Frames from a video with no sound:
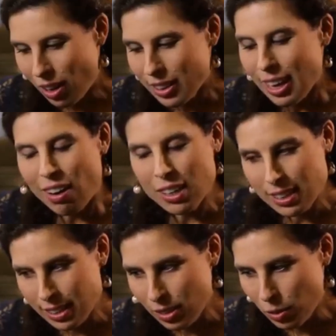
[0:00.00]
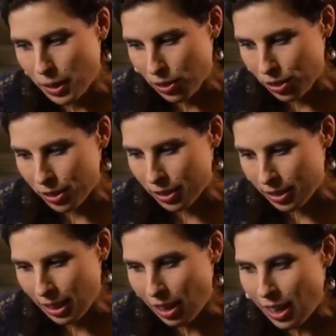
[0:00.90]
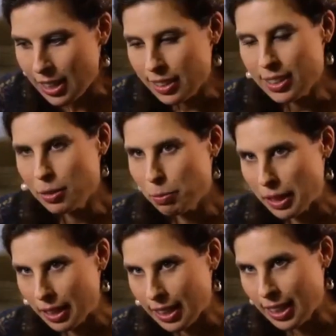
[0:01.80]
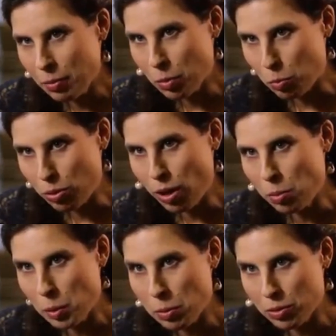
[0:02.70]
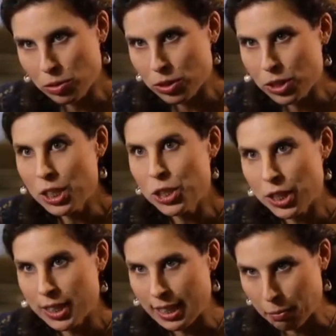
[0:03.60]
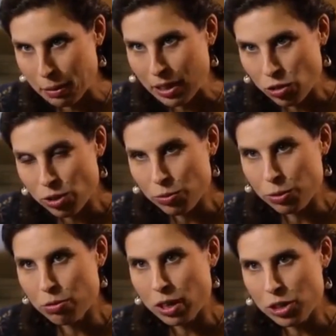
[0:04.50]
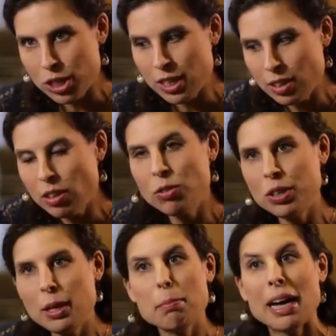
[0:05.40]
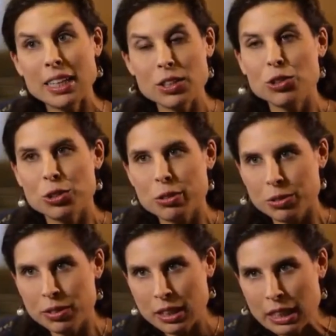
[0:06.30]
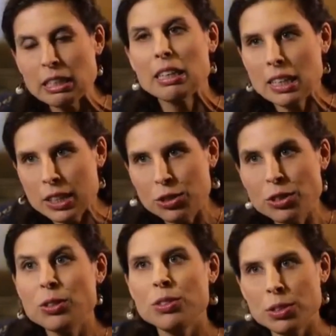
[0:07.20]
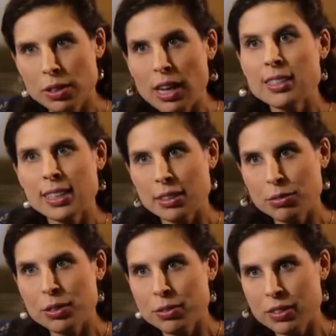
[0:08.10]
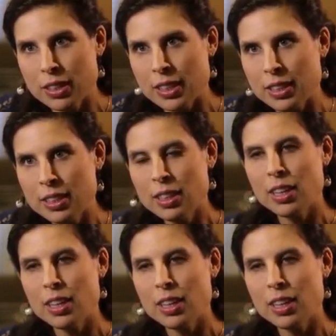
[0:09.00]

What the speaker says: On the ISIS question, ISIS became a problem of strategic dimension for Russia only back in June 2015.